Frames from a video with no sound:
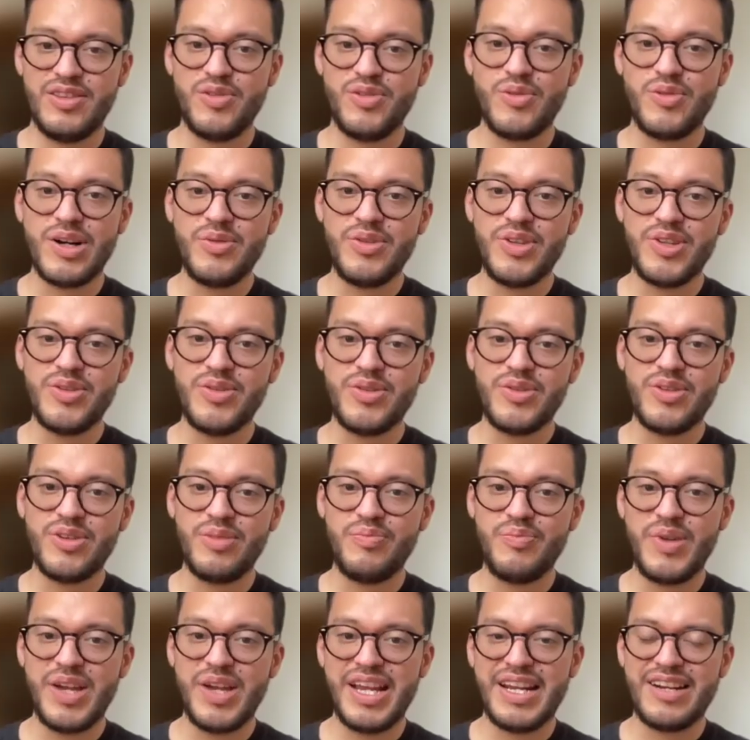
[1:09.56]
Throughout
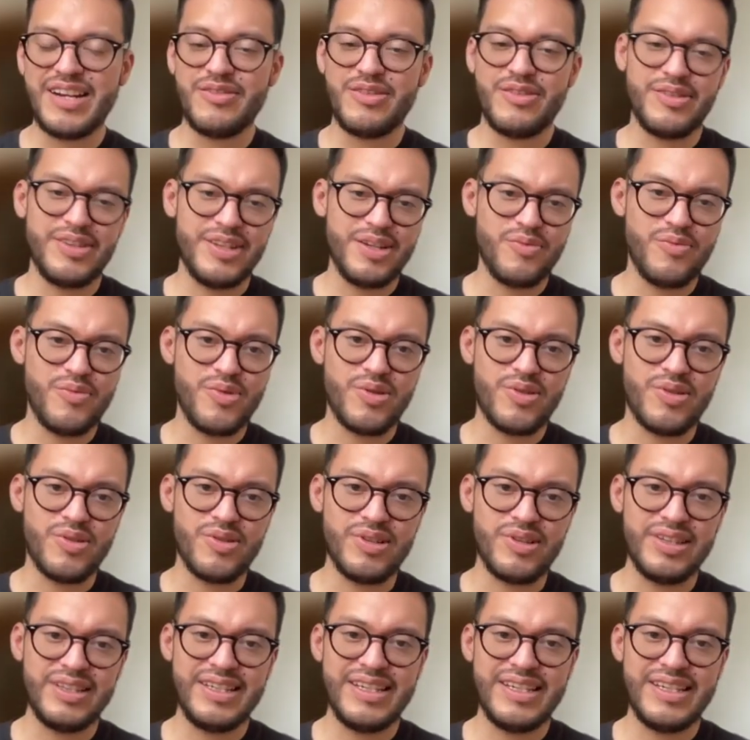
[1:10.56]
Europe and around the world,